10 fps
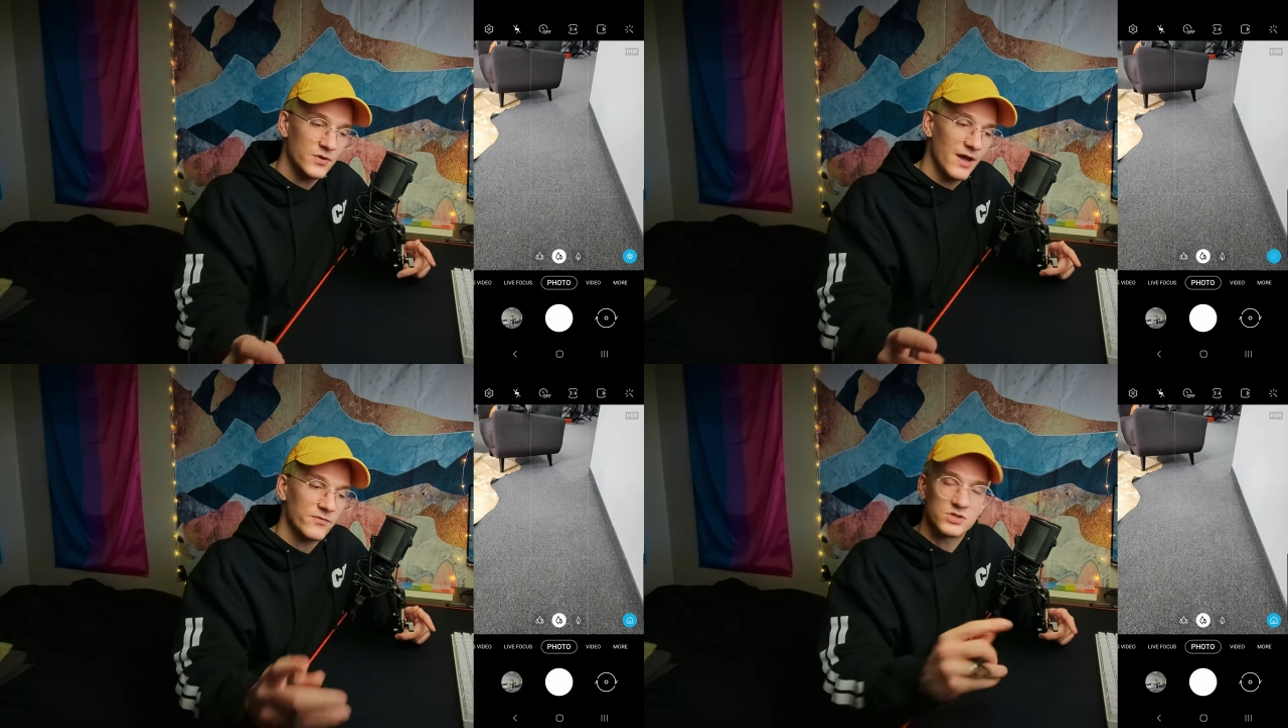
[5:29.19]

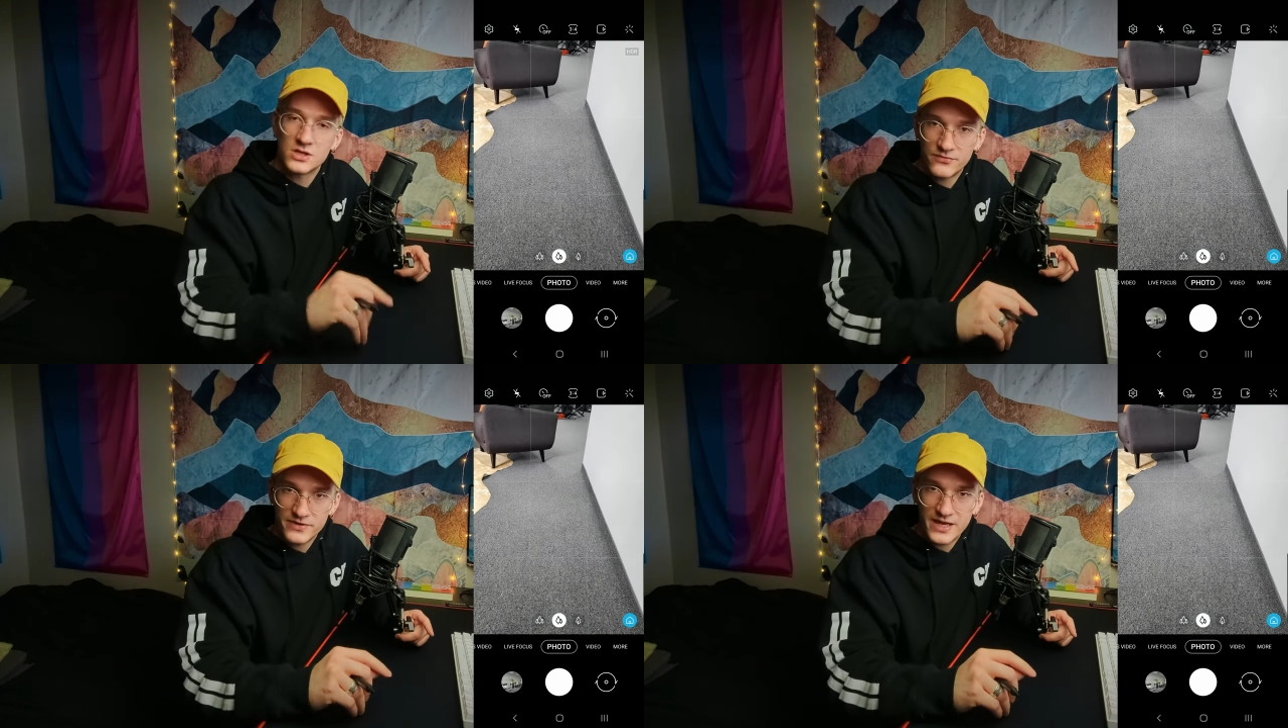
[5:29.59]
You have your
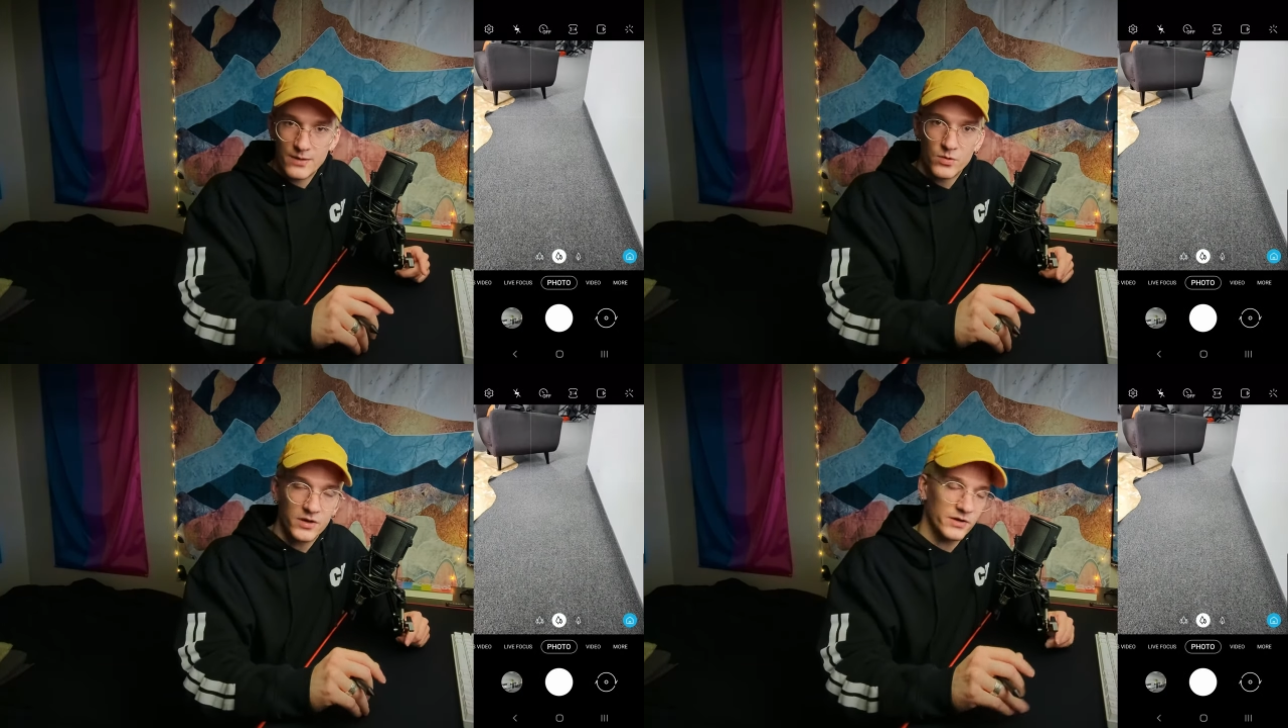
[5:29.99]
selfie
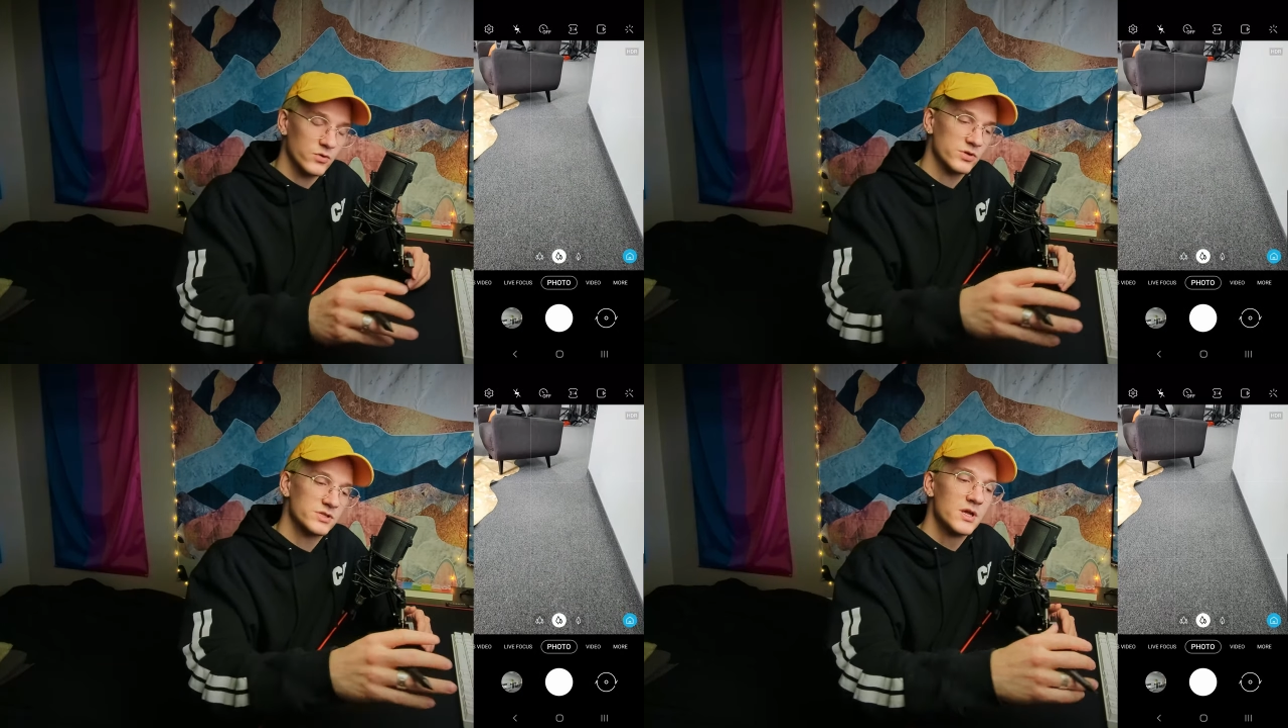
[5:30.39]
camera, and of
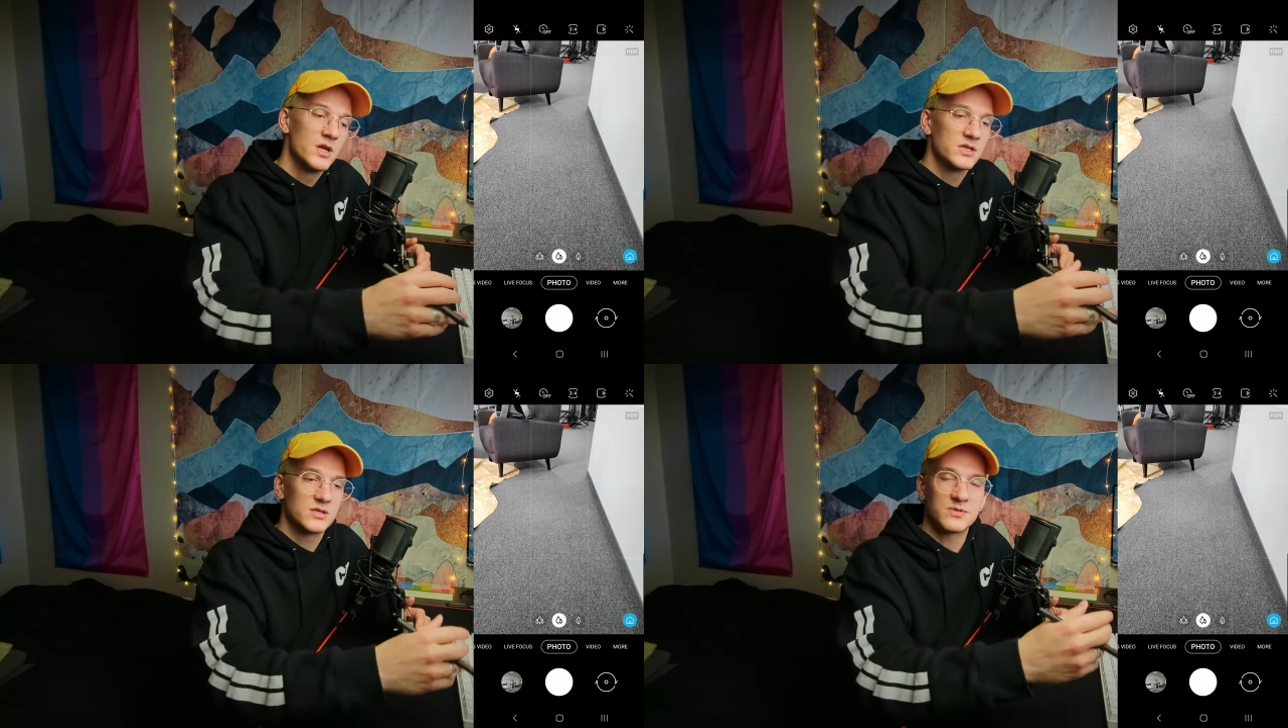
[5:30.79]
course,
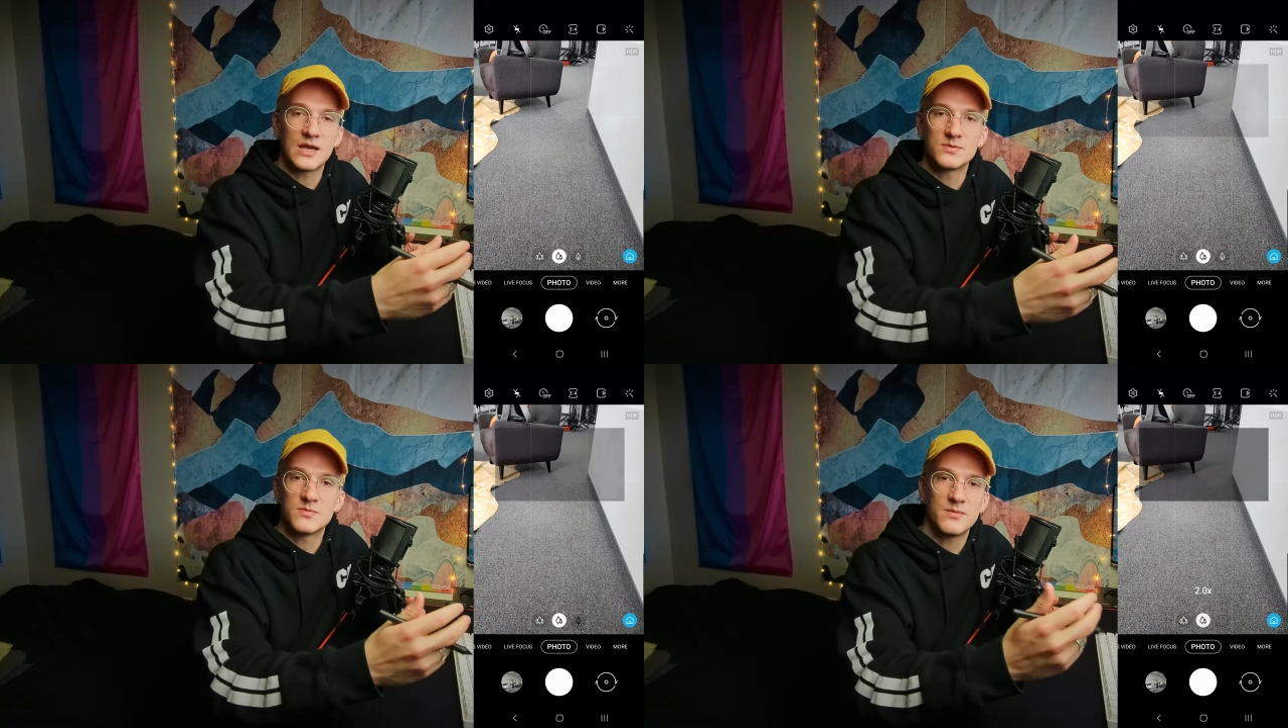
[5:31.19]

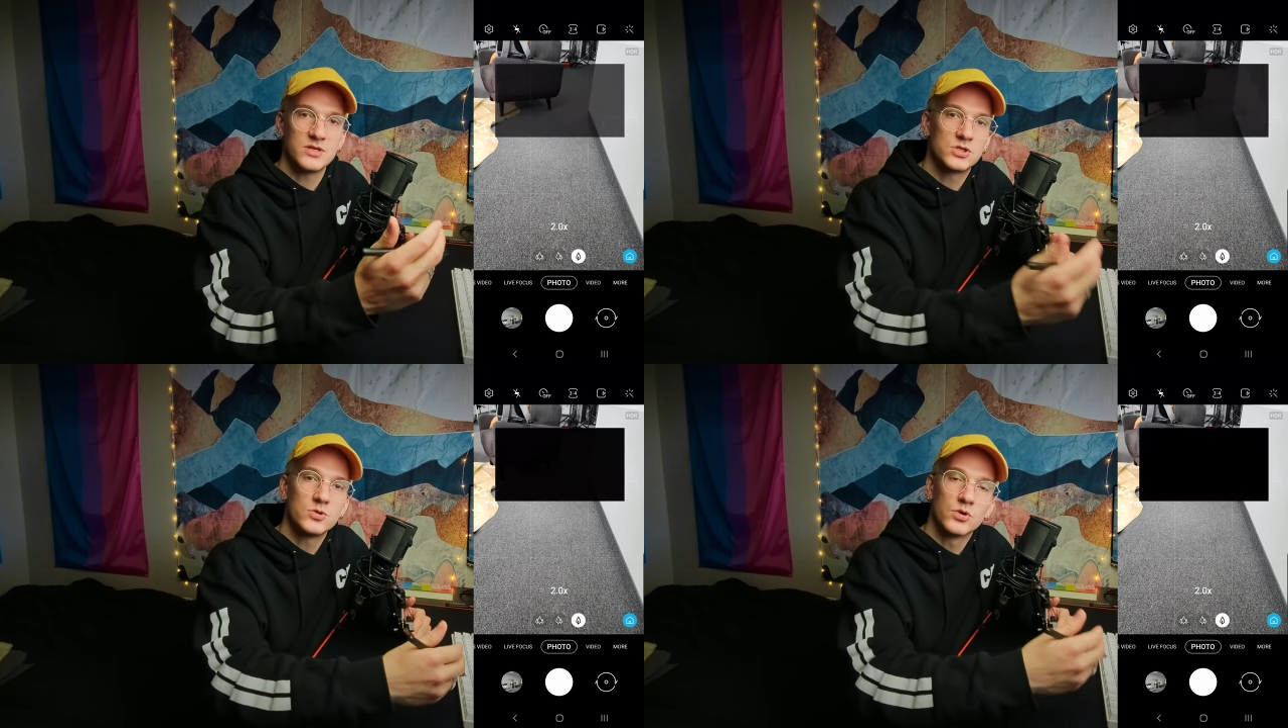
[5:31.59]
sometimes maybe
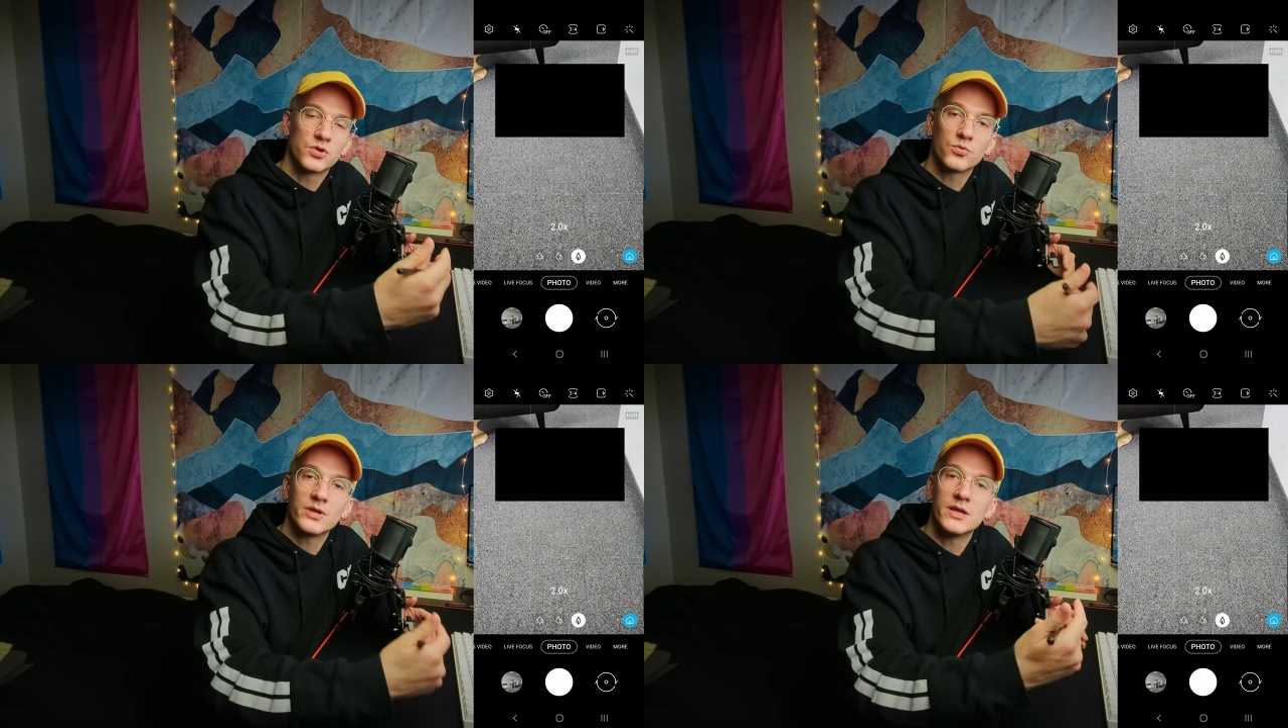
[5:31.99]
2 or
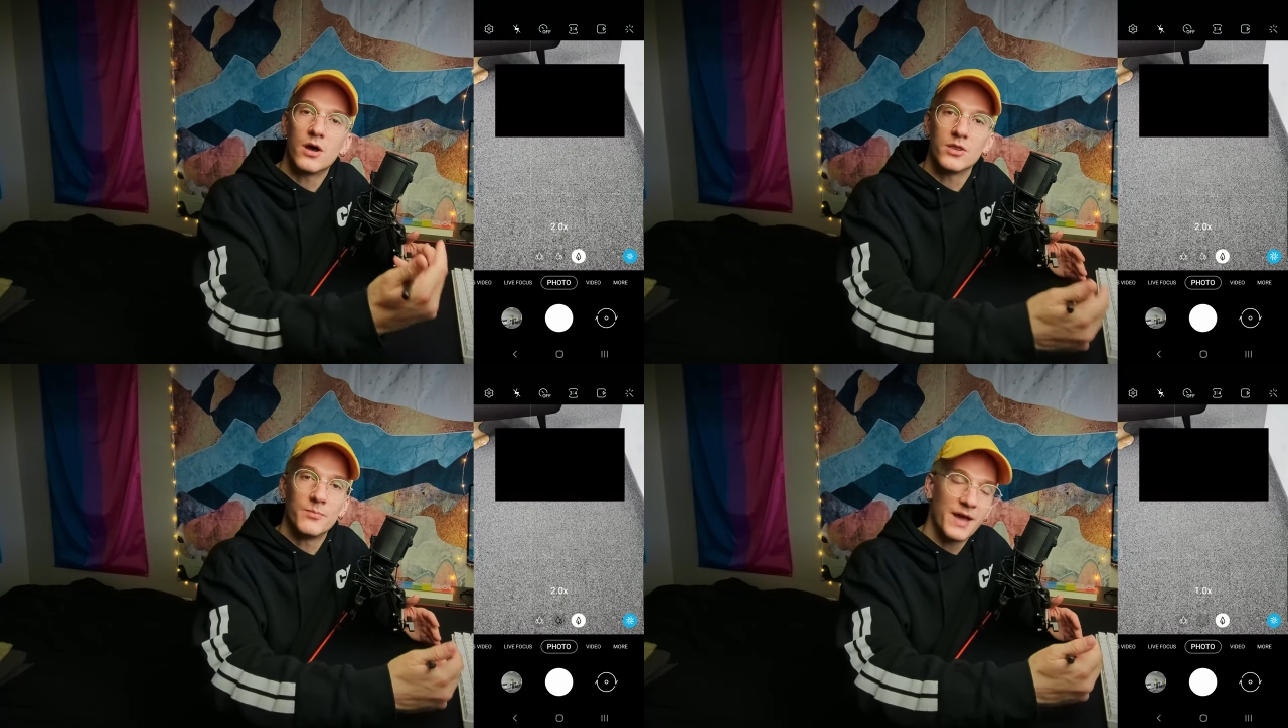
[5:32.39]
3
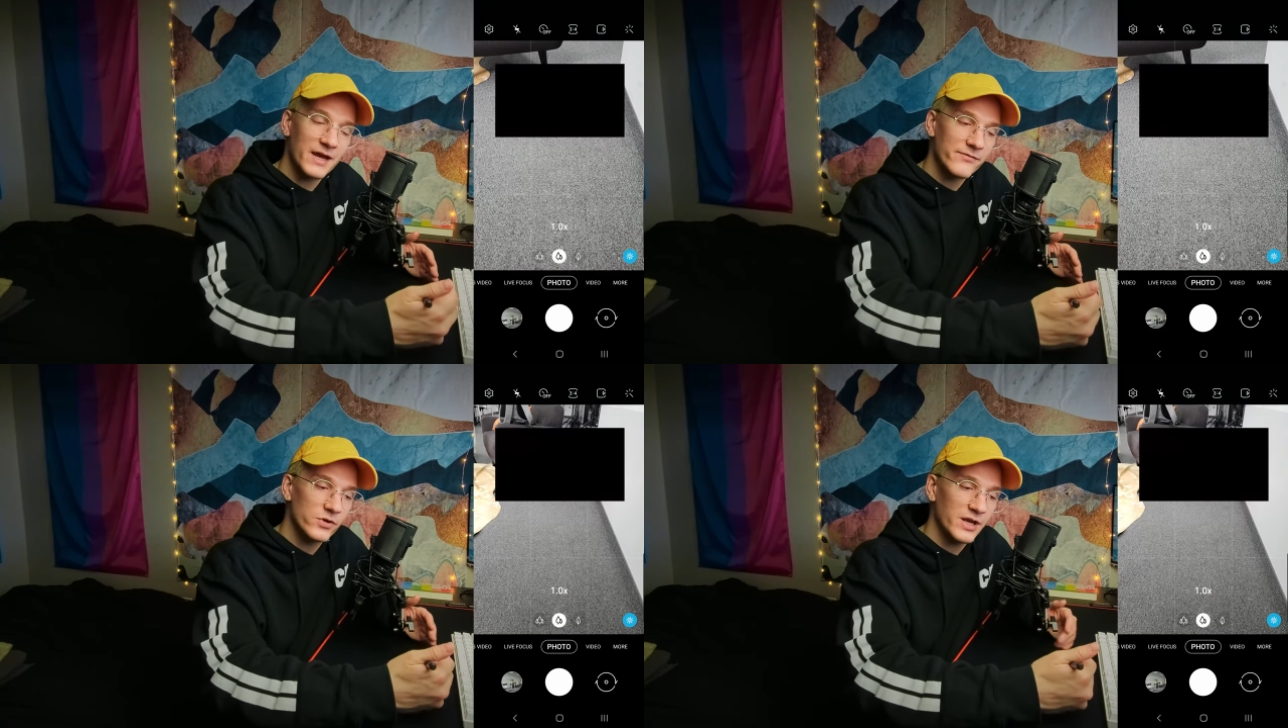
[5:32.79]
on the
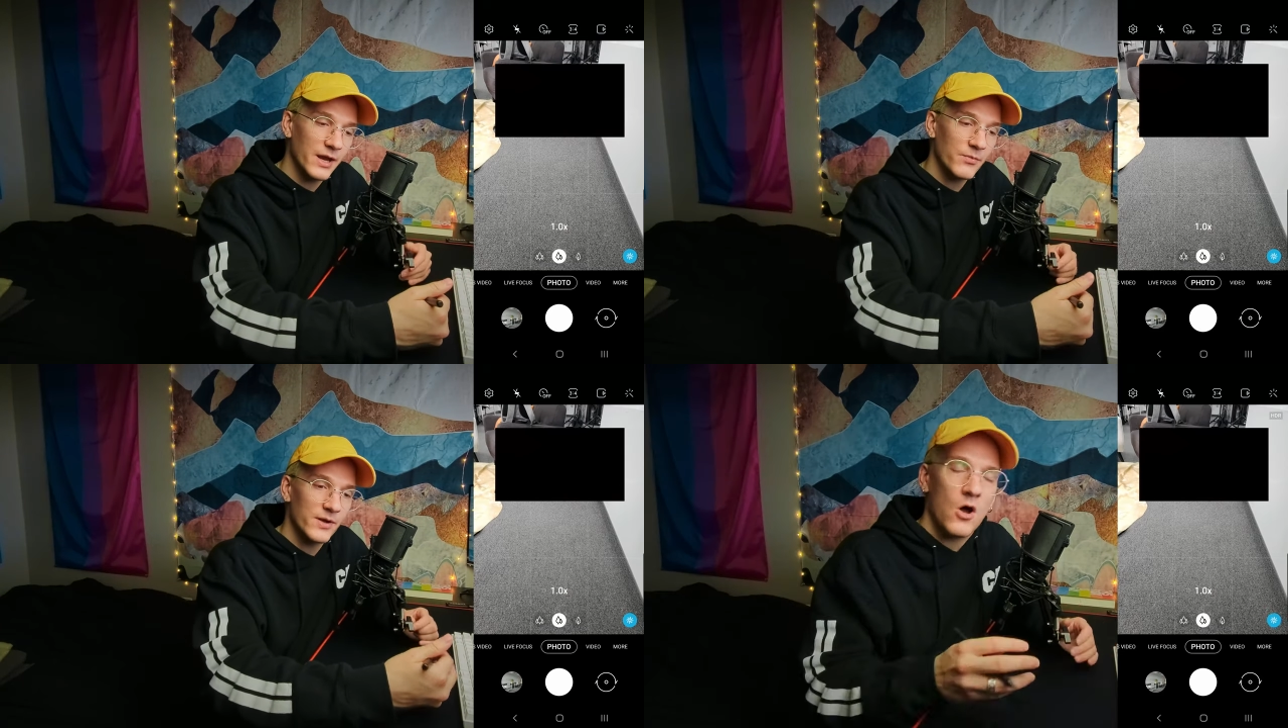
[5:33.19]
back of your camera.